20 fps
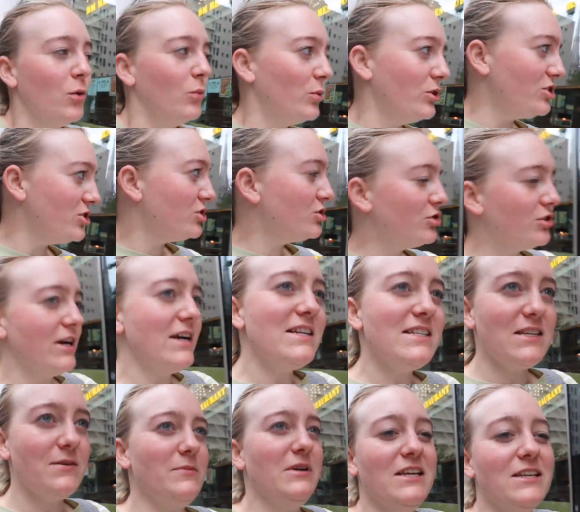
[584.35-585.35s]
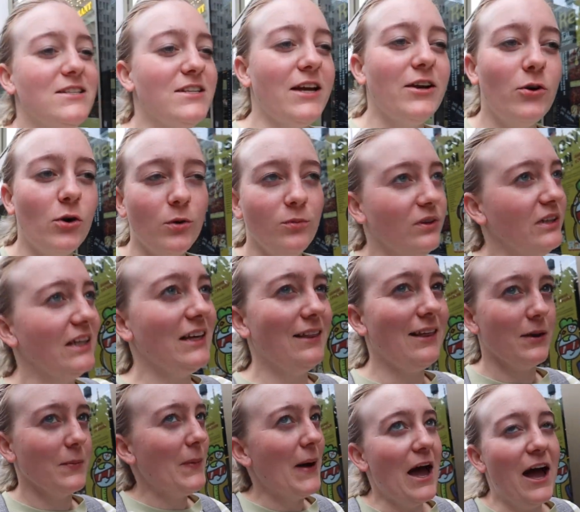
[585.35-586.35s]
which is crazy because I normally
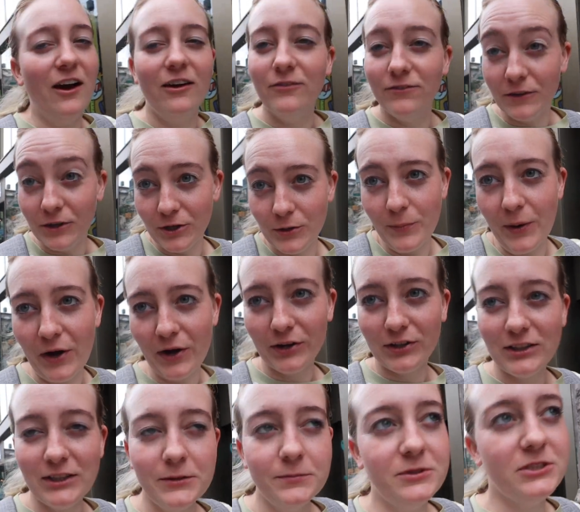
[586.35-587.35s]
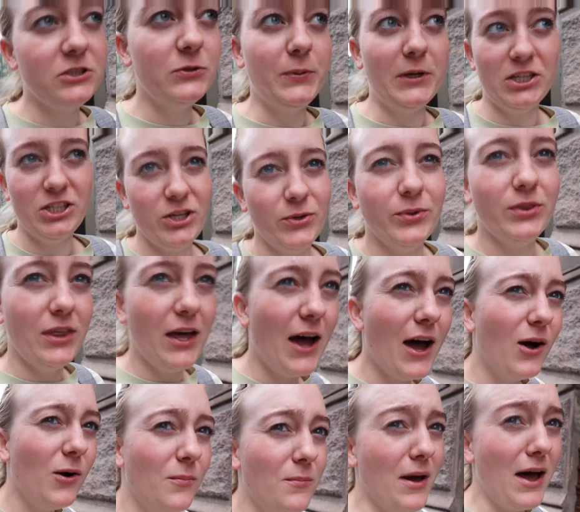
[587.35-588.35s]
like pack for an apocalypse, especially with
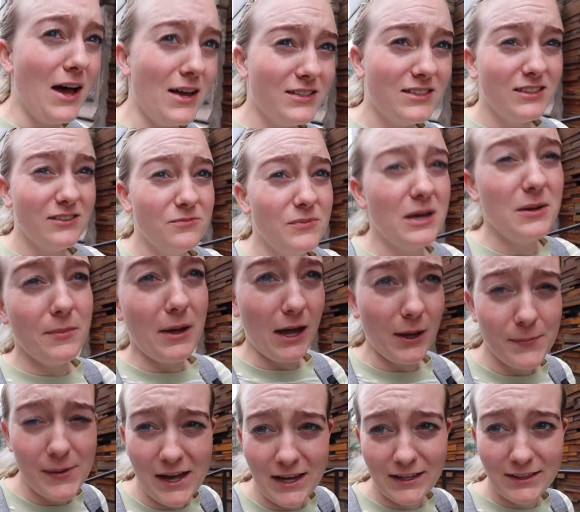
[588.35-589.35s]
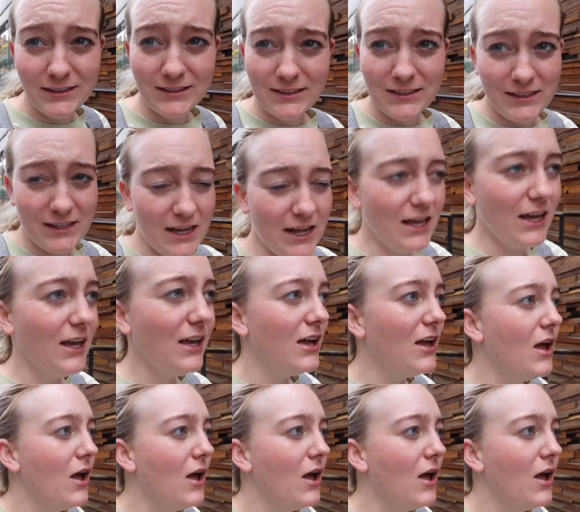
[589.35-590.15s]
how massive my backpack is today.